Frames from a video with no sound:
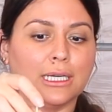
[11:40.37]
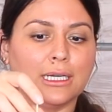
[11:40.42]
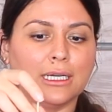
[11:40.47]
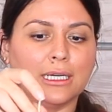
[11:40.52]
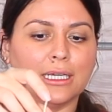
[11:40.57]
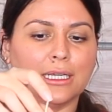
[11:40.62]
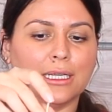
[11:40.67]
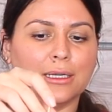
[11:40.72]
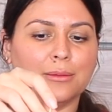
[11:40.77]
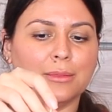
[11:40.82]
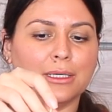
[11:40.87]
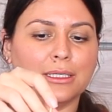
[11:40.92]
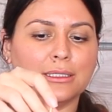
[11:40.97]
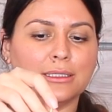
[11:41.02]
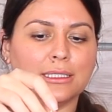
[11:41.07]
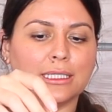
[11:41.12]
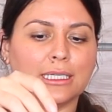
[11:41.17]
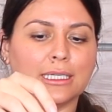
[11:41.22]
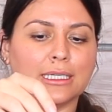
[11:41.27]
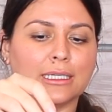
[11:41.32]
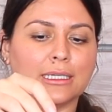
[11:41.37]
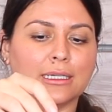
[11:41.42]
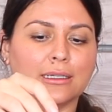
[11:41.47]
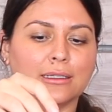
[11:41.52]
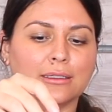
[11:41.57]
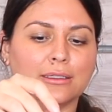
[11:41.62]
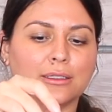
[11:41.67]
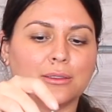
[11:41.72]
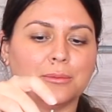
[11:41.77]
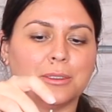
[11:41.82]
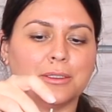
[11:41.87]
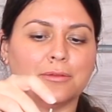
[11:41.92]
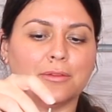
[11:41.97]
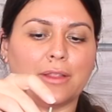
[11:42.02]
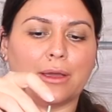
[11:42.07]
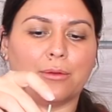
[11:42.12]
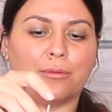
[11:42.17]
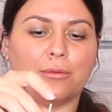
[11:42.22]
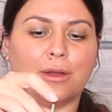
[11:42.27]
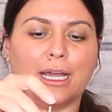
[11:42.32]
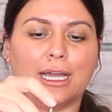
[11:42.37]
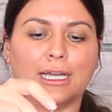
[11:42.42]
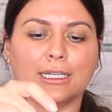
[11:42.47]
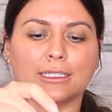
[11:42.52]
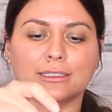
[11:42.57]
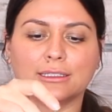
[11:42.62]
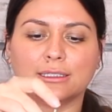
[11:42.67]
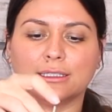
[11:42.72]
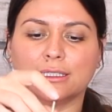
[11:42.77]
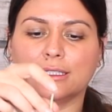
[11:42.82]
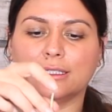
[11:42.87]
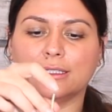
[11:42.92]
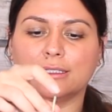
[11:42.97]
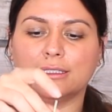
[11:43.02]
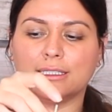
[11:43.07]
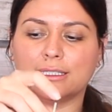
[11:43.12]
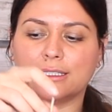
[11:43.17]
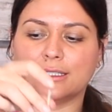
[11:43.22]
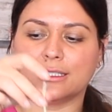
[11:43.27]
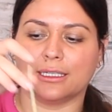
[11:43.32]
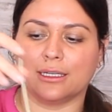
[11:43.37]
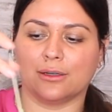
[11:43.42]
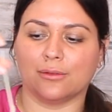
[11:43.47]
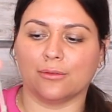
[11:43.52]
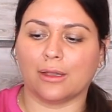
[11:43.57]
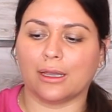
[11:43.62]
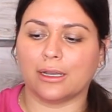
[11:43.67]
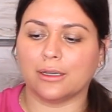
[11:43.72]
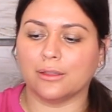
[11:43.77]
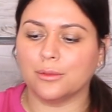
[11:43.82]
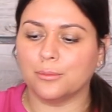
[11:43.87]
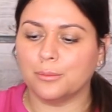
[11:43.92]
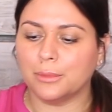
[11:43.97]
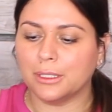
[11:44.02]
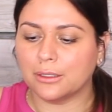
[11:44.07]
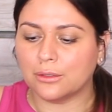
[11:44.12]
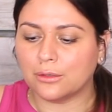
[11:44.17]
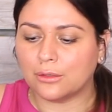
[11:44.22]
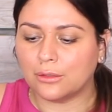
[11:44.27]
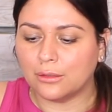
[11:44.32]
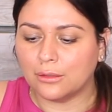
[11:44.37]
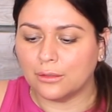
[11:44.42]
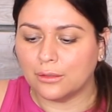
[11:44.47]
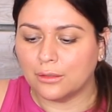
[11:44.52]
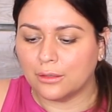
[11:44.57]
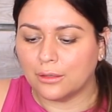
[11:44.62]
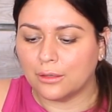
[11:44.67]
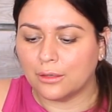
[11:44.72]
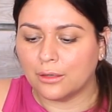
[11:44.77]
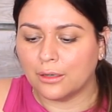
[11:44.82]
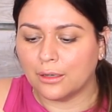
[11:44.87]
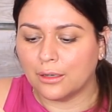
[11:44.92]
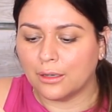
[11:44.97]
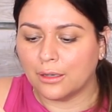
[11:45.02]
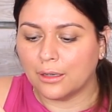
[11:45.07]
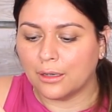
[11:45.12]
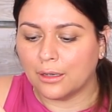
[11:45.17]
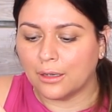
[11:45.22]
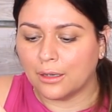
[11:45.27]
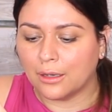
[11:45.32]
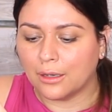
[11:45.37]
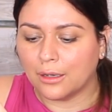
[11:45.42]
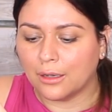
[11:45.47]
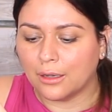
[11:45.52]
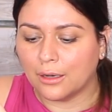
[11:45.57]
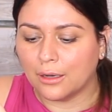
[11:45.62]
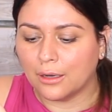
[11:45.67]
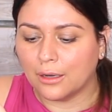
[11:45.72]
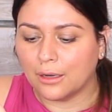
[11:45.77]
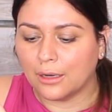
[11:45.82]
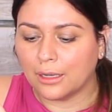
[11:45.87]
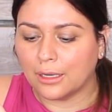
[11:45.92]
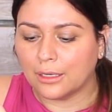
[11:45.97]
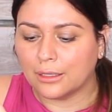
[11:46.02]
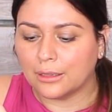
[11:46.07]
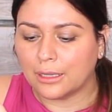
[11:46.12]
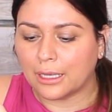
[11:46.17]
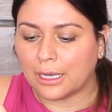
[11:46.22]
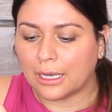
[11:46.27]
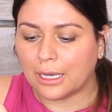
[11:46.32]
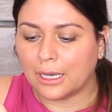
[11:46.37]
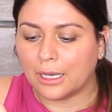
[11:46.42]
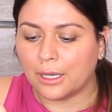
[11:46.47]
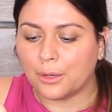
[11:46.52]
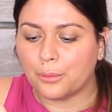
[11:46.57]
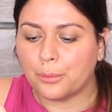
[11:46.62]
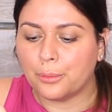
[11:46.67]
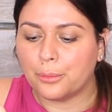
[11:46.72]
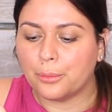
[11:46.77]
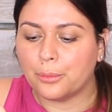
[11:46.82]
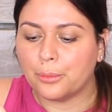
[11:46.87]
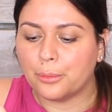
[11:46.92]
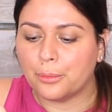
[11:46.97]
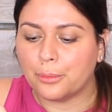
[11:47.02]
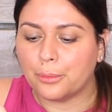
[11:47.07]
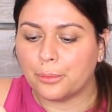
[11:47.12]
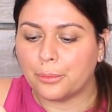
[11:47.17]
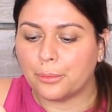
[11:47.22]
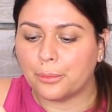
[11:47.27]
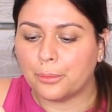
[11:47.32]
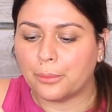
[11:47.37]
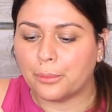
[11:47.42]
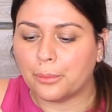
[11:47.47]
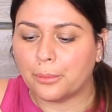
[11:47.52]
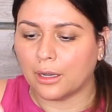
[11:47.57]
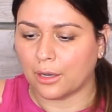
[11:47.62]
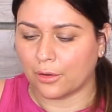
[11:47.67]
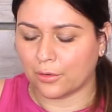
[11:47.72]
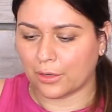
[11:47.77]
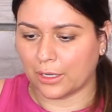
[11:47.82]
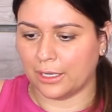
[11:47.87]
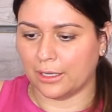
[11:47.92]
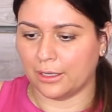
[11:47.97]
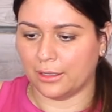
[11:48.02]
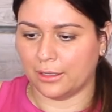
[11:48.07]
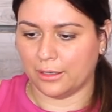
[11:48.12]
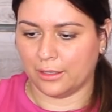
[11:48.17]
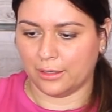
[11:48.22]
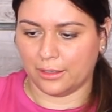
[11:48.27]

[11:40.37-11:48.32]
time to get a little bit of that wax. Just sit it right in the middle, like that. Okay.